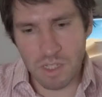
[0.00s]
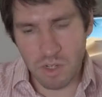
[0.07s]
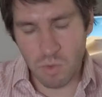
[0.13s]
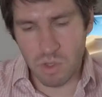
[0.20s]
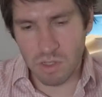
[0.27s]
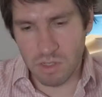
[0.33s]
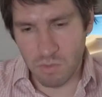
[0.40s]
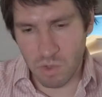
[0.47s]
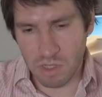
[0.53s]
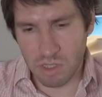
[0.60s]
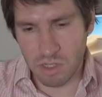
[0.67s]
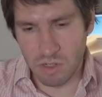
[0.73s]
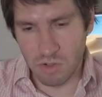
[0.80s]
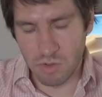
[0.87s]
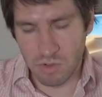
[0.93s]
So we'll
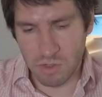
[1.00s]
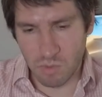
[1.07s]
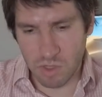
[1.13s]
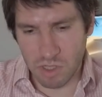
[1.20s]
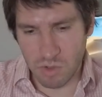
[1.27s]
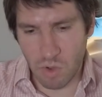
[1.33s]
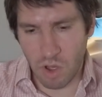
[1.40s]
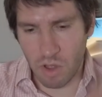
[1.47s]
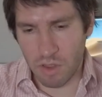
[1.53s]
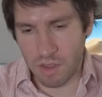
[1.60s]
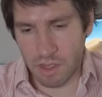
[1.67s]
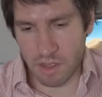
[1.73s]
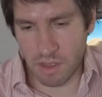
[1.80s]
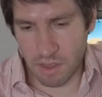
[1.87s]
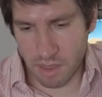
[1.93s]
we'll do we'll do all
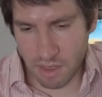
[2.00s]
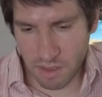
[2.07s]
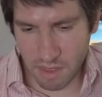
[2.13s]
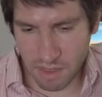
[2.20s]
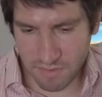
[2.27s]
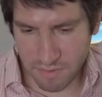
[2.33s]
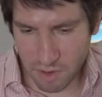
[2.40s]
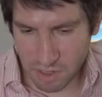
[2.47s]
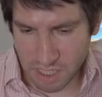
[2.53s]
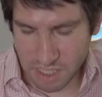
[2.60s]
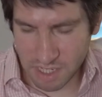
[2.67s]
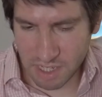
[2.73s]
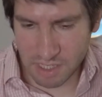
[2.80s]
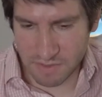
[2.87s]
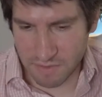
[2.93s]
the, the, the
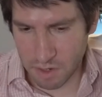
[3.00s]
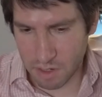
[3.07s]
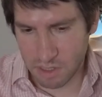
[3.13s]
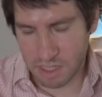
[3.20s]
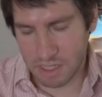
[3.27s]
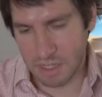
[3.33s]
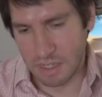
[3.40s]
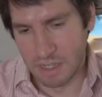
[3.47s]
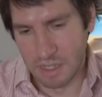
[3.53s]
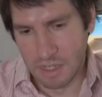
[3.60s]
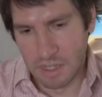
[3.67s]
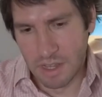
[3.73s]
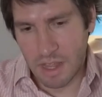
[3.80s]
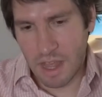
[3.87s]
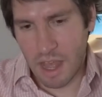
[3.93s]
first scenes first.
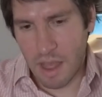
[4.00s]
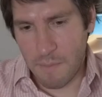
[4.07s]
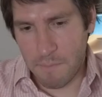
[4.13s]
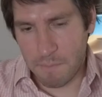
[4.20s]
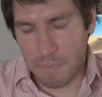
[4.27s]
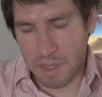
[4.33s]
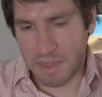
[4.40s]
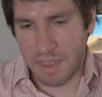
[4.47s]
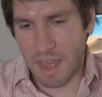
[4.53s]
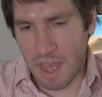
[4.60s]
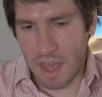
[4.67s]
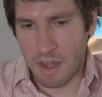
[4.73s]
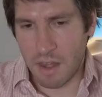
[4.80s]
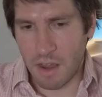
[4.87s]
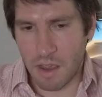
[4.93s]
But
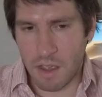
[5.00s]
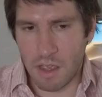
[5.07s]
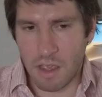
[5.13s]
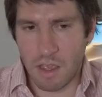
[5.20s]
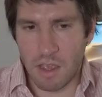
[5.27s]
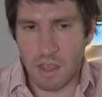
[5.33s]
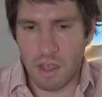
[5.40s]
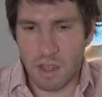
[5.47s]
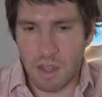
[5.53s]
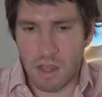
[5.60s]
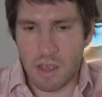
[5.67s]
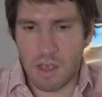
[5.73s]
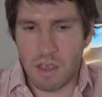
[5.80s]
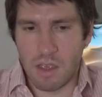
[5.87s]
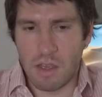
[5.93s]
then,
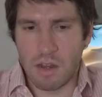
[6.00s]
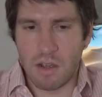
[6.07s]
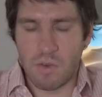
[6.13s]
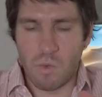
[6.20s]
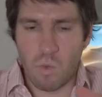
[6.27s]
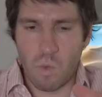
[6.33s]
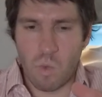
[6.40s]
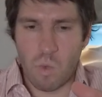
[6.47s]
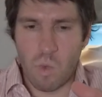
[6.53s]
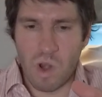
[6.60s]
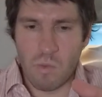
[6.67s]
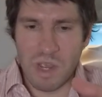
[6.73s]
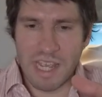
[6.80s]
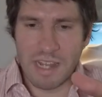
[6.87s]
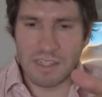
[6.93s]
you know,
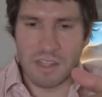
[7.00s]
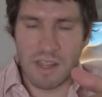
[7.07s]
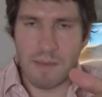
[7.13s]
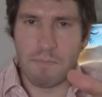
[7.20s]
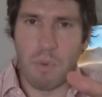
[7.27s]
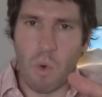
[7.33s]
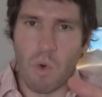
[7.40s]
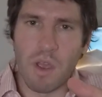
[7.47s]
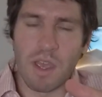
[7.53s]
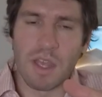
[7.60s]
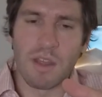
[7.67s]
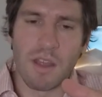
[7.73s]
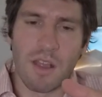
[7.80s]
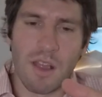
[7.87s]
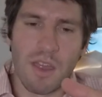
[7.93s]
when we get to that
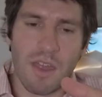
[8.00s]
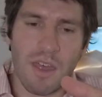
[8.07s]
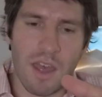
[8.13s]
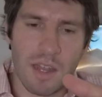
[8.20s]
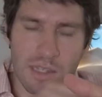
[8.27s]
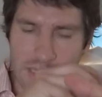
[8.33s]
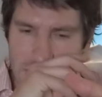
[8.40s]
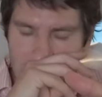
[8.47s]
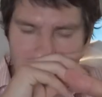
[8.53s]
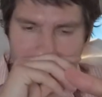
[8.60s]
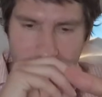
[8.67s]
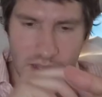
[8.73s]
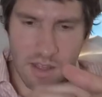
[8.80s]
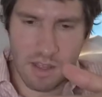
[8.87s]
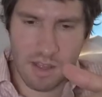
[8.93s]
point that
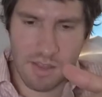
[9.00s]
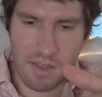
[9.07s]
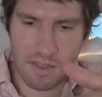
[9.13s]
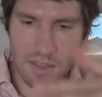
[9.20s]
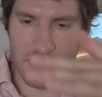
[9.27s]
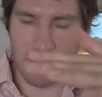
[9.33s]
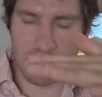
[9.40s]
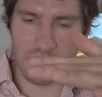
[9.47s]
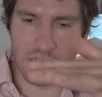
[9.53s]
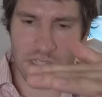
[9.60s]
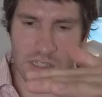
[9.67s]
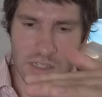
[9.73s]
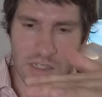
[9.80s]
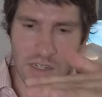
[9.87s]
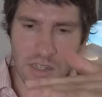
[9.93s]
uh, that
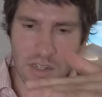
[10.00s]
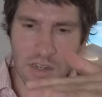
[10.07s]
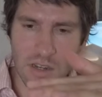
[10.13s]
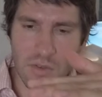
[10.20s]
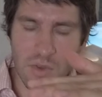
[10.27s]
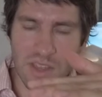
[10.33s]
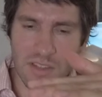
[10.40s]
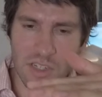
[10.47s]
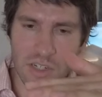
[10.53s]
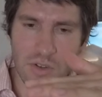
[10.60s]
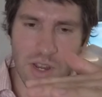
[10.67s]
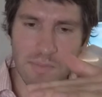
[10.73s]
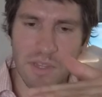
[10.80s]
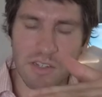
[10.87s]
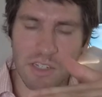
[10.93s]
there's you know in the
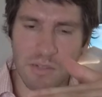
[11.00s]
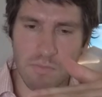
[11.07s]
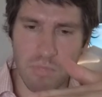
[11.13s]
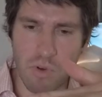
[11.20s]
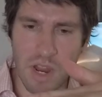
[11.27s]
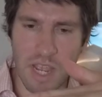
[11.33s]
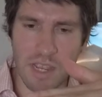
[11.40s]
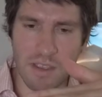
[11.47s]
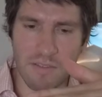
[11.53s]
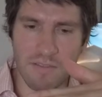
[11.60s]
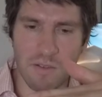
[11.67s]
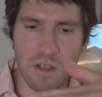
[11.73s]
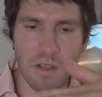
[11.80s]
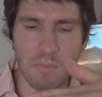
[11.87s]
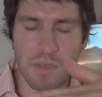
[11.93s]
script there's a break
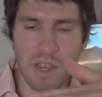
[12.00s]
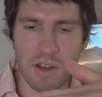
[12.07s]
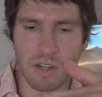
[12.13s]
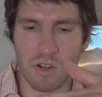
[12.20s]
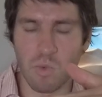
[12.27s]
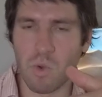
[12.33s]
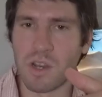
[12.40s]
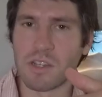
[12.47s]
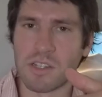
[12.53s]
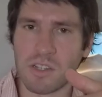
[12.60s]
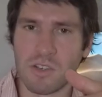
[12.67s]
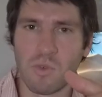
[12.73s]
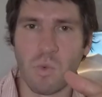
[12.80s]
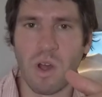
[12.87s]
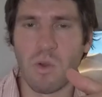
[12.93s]
from character one and
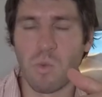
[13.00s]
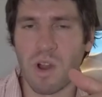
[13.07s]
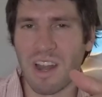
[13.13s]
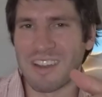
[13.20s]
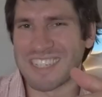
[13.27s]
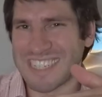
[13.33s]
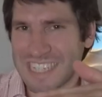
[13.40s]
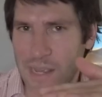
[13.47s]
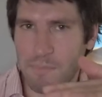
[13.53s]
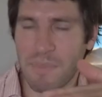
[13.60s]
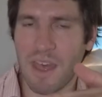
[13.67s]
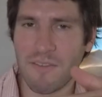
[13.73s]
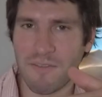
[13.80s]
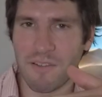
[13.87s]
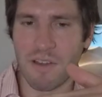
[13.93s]
two. Well, we're gonna skip
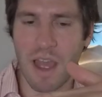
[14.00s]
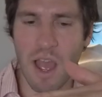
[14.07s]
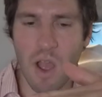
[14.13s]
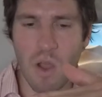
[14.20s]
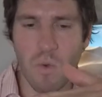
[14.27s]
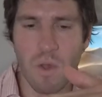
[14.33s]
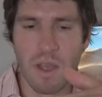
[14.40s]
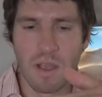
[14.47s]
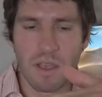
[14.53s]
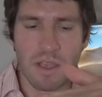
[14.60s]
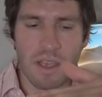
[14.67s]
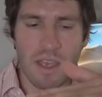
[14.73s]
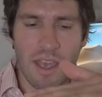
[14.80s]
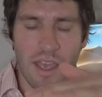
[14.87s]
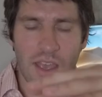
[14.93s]
that for now,
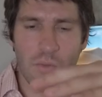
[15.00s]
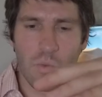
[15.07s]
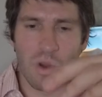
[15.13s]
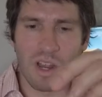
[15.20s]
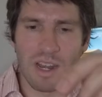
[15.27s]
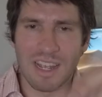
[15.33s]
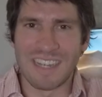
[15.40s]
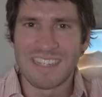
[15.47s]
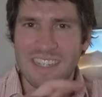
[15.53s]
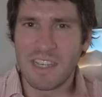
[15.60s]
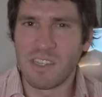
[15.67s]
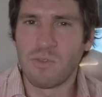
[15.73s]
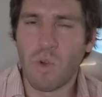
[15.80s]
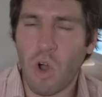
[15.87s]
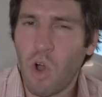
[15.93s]
and we're gonna
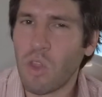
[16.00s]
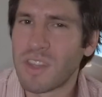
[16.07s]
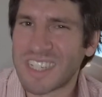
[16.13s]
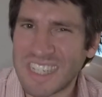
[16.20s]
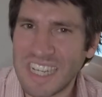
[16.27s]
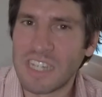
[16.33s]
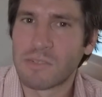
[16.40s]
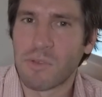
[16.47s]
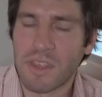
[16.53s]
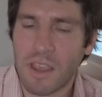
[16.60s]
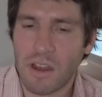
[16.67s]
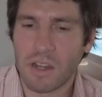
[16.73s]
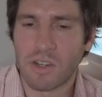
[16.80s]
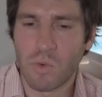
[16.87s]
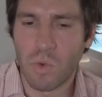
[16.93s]
continue all the scenes with
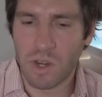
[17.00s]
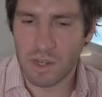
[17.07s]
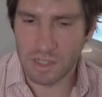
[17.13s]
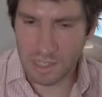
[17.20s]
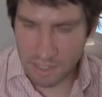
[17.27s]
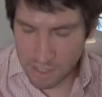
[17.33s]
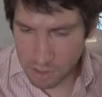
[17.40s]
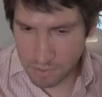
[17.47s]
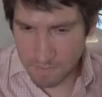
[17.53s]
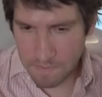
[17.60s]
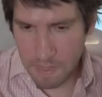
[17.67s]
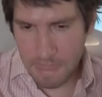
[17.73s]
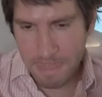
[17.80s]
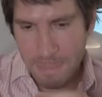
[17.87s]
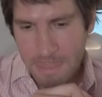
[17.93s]
character one and two,
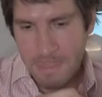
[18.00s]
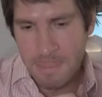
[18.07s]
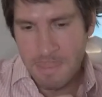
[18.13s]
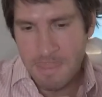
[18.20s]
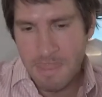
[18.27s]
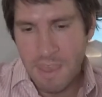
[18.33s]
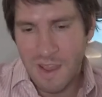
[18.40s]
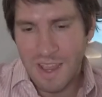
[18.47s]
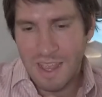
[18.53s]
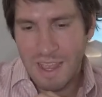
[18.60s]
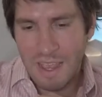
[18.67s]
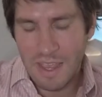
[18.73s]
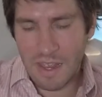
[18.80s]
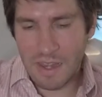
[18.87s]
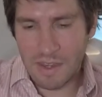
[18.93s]

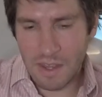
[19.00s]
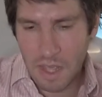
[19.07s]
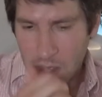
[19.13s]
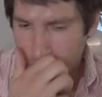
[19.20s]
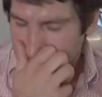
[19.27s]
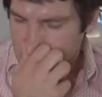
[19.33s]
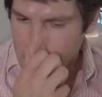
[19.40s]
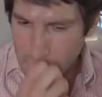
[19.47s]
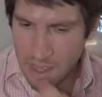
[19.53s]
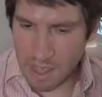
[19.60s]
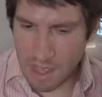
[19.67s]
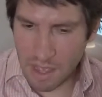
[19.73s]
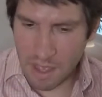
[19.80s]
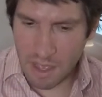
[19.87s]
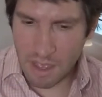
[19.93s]
and uh,
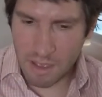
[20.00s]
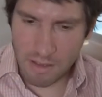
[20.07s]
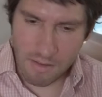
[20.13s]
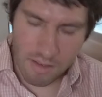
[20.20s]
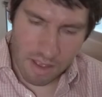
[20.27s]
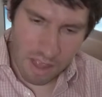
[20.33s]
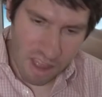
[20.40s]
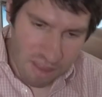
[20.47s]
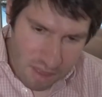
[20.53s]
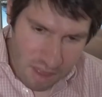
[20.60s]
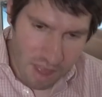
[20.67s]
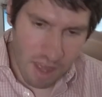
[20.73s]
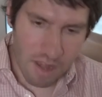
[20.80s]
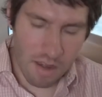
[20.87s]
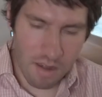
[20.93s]
and
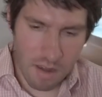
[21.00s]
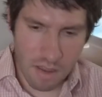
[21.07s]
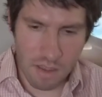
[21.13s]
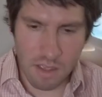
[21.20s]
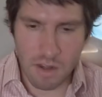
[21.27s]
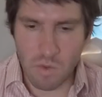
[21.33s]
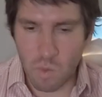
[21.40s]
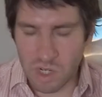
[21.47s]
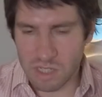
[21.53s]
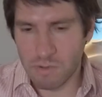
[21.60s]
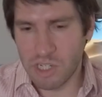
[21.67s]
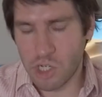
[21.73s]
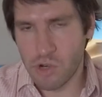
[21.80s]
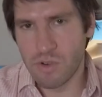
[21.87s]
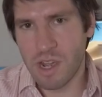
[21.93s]
then, you know, once
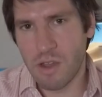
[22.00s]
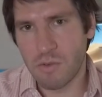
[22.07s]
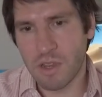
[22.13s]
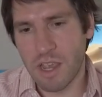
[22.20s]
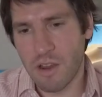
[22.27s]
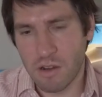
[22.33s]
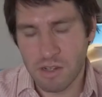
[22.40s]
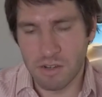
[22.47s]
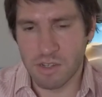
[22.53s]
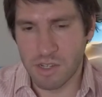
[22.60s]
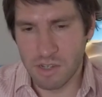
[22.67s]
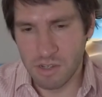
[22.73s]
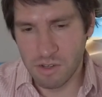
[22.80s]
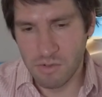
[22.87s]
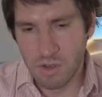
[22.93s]
we shoot out character
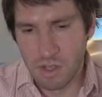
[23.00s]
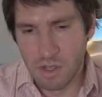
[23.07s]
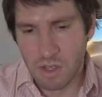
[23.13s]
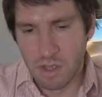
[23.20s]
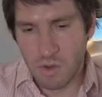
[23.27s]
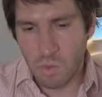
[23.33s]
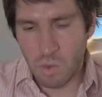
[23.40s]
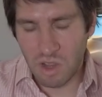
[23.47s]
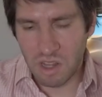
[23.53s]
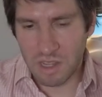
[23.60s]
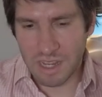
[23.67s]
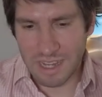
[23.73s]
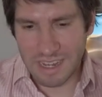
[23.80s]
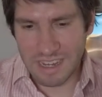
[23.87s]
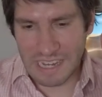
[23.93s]
two,
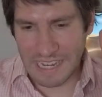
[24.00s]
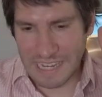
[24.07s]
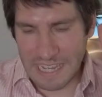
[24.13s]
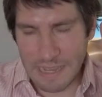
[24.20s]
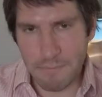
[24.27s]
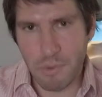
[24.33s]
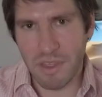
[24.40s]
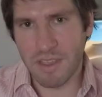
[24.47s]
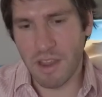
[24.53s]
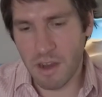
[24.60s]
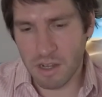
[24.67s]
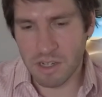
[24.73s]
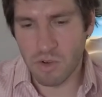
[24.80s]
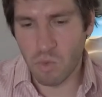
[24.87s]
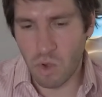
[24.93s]
we'll keep with
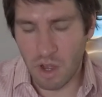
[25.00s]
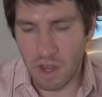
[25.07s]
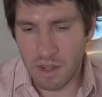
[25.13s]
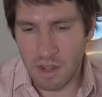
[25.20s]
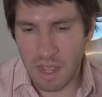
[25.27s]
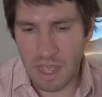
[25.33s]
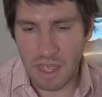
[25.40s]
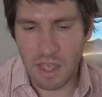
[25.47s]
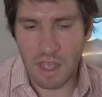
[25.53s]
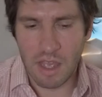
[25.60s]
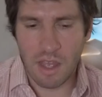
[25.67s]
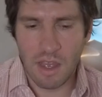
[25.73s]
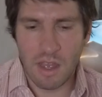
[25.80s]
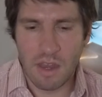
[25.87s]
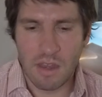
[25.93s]
character one
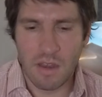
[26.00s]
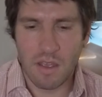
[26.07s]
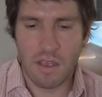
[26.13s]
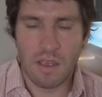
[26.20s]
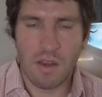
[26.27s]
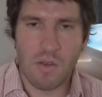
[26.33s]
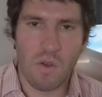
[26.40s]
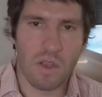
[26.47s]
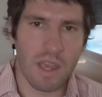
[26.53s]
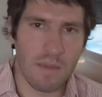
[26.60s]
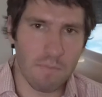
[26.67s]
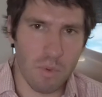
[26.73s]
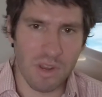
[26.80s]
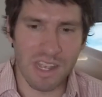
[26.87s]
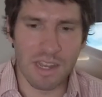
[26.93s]
and, you know,
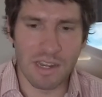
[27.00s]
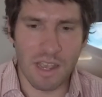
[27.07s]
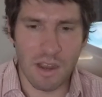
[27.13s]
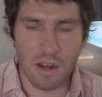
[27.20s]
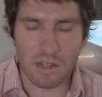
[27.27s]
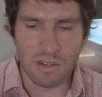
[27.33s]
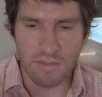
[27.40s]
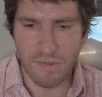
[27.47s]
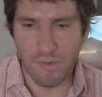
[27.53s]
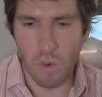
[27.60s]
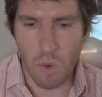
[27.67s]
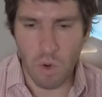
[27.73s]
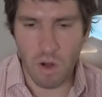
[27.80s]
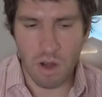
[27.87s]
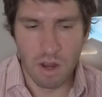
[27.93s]
okay, bring in character
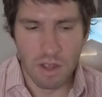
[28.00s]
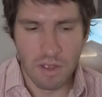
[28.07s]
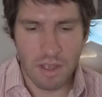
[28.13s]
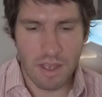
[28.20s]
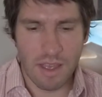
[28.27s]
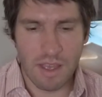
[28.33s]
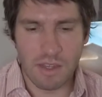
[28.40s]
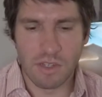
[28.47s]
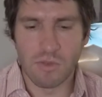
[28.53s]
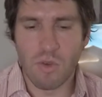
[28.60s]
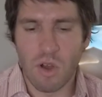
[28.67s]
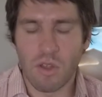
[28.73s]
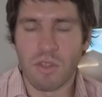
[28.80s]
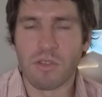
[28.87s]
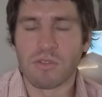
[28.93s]
four and
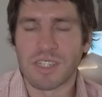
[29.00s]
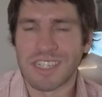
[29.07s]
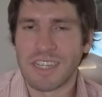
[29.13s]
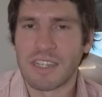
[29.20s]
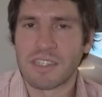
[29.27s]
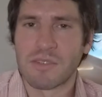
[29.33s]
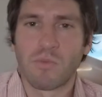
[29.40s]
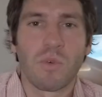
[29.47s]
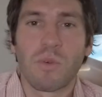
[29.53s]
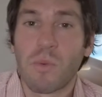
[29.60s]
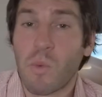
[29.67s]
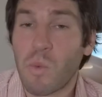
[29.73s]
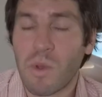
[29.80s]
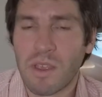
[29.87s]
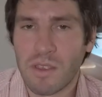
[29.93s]
do all those scenes. And
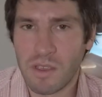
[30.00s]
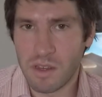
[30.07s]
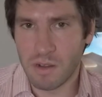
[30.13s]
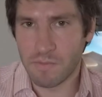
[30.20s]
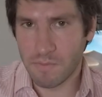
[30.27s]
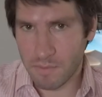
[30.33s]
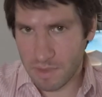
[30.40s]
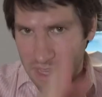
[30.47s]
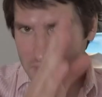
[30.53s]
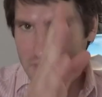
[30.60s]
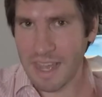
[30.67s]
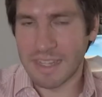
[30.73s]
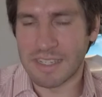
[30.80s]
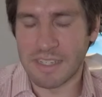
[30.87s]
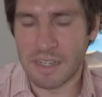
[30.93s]
we'll, you know,
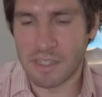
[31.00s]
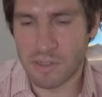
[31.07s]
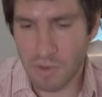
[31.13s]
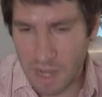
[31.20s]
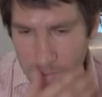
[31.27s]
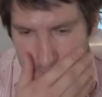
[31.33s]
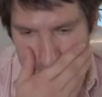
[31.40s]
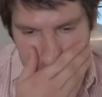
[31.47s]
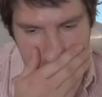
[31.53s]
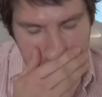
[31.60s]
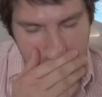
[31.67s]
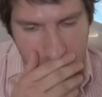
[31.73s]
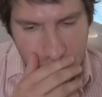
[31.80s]
in that sense, right?